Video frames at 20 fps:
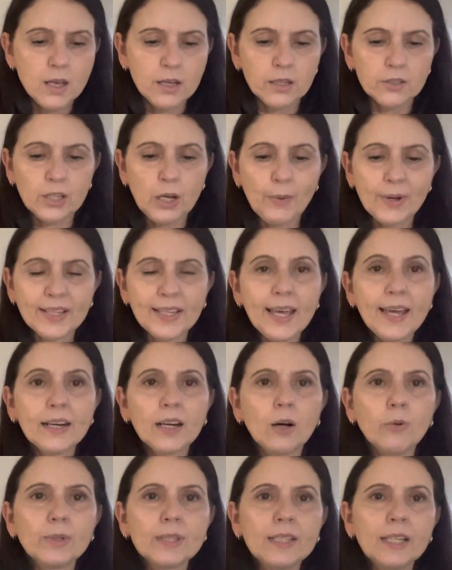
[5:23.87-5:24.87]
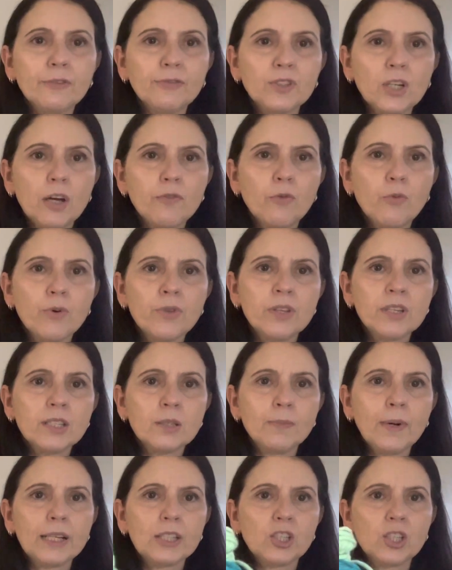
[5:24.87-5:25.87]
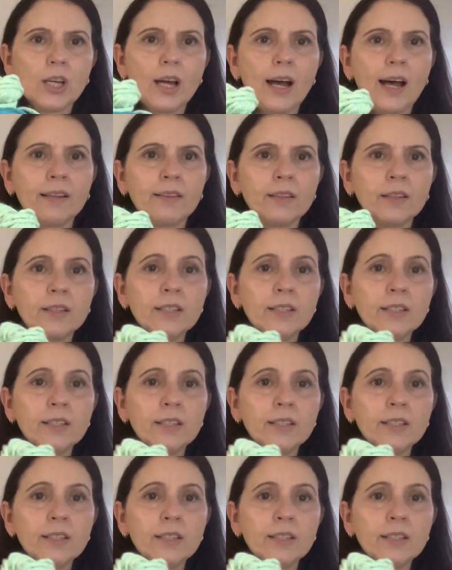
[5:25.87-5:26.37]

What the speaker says: So again, I was left over with this much yarn.